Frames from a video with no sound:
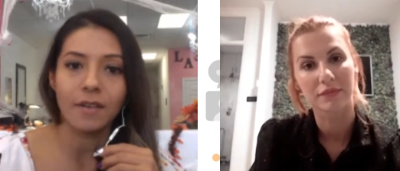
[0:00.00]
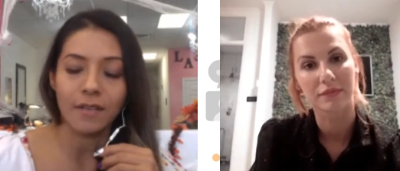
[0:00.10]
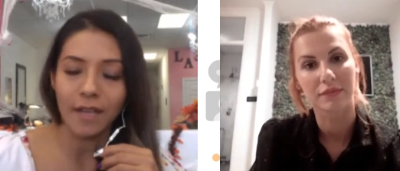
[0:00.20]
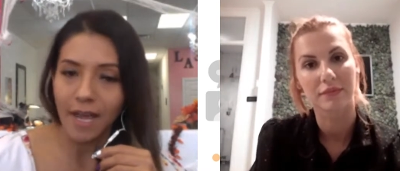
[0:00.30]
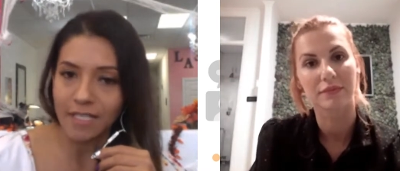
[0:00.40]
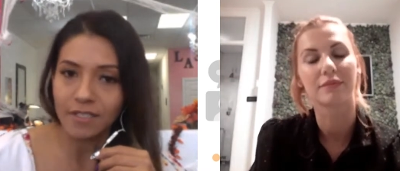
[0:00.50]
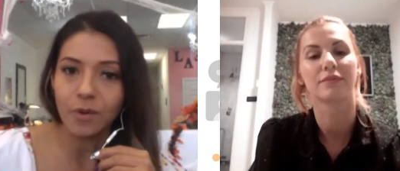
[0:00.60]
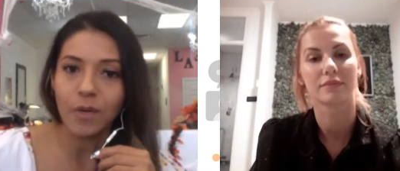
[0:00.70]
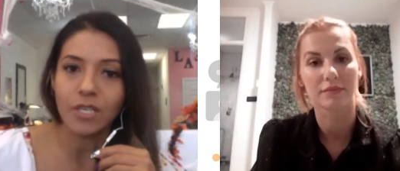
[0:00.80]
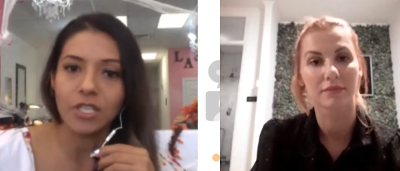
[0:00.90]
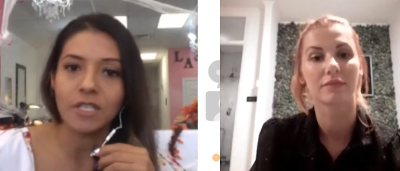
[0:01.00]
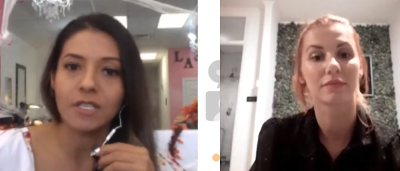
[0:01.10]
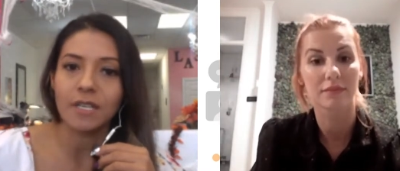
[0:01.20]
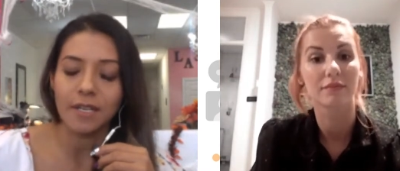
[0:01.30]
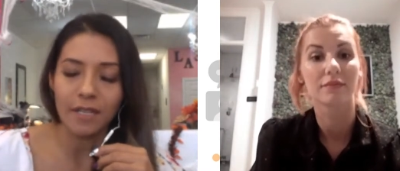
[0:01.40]
Speaker 1: and ask us
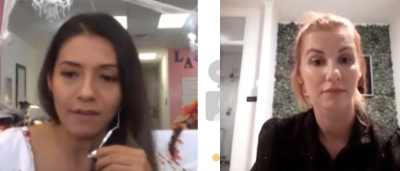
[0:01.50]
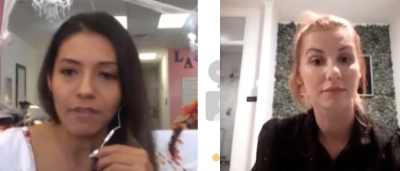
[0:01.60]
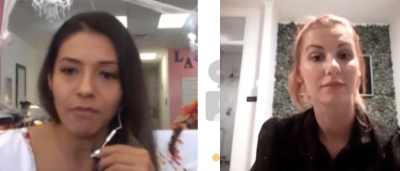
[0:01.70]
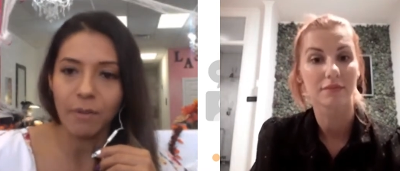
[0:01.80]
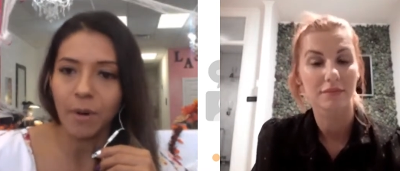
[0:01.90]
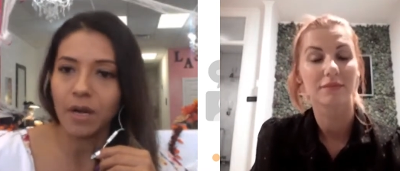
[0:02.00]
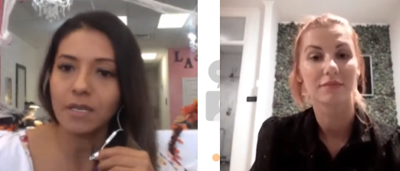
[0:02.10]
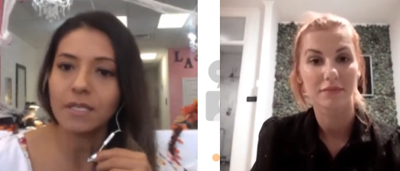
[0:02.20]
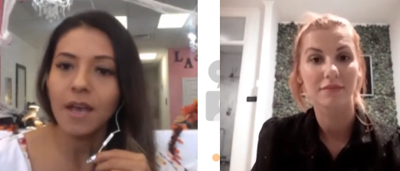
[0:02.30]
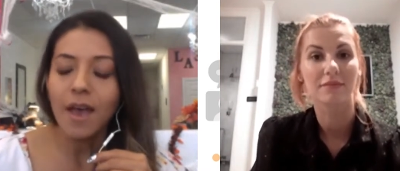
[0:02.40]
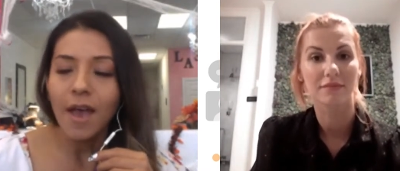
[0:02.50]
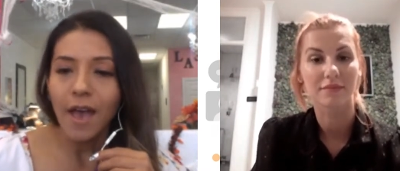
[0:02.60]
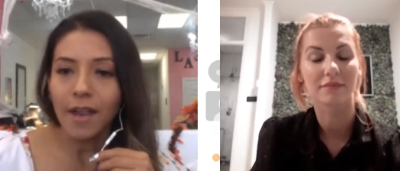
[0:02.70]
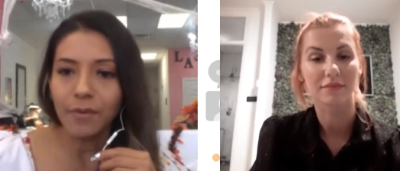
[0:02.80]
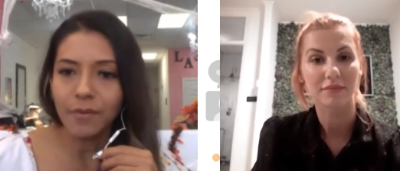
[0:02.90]
questions and leave their remarks.
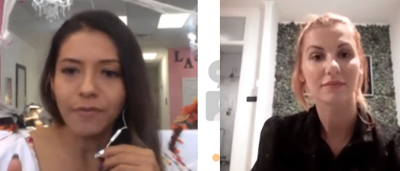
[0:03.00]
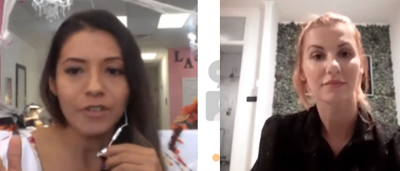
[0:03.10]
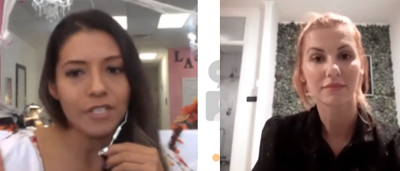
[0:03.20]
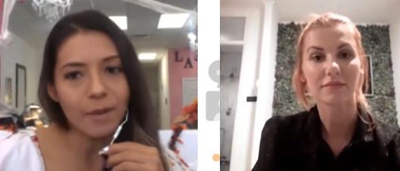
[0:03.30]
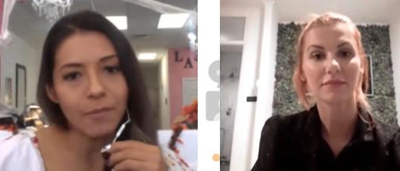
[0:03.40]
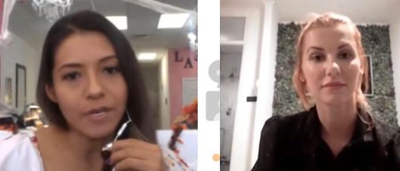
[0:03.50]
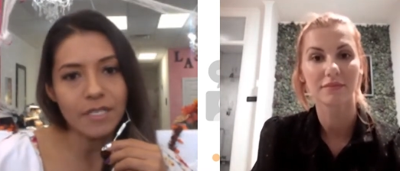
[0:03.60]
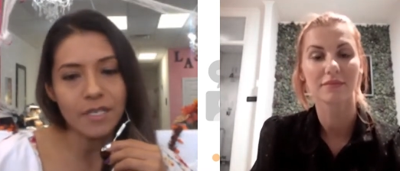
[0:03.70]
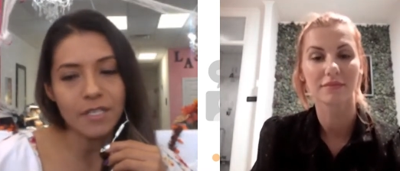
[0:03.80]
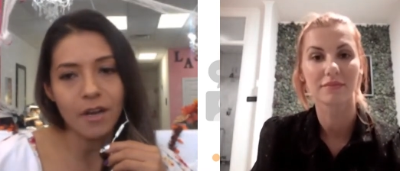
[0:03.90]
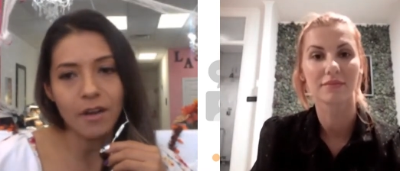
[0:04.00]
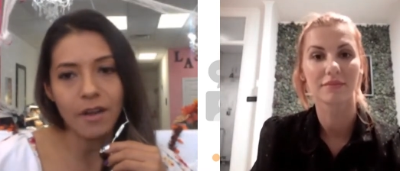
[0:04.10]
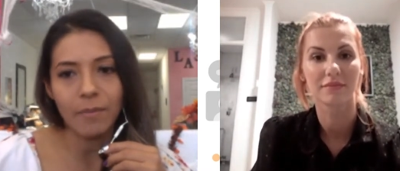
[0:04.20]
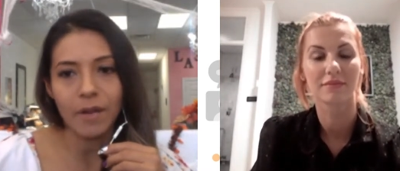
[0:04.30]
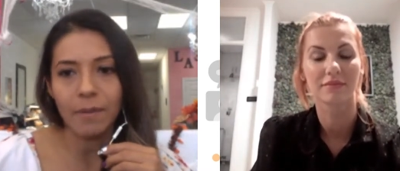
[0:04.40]
And for some reason, sorry,
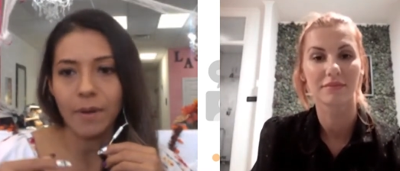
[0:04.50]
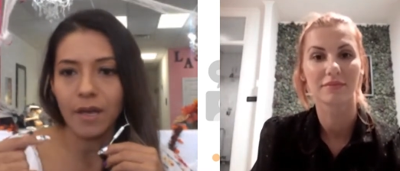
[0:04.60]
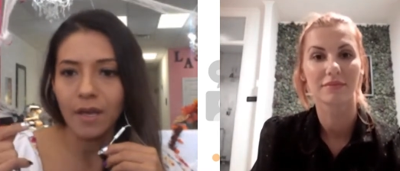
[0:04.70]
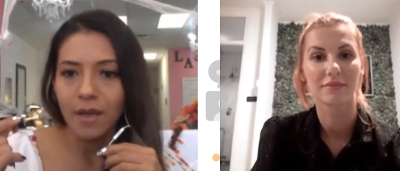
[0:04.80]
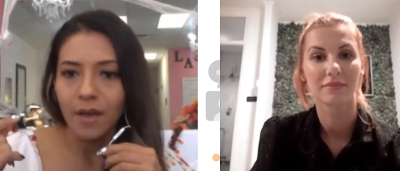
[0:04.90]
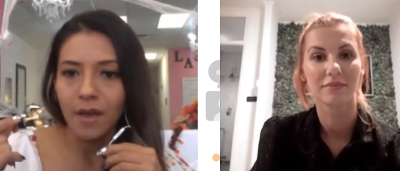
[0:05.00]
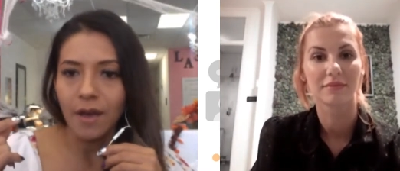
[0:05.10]
everybody, but